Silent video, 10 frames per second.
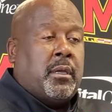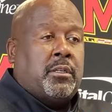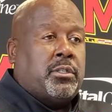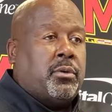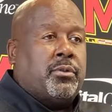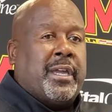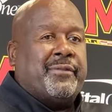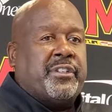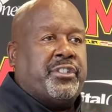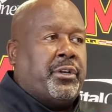showed great
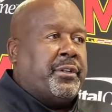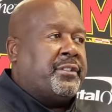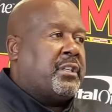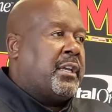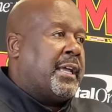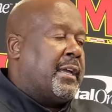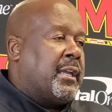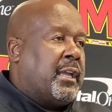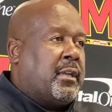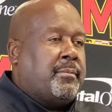resiliency in that
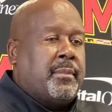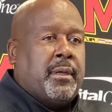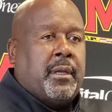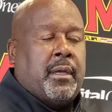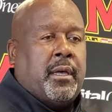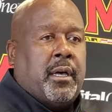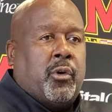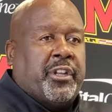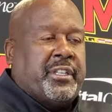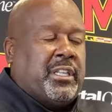game. On the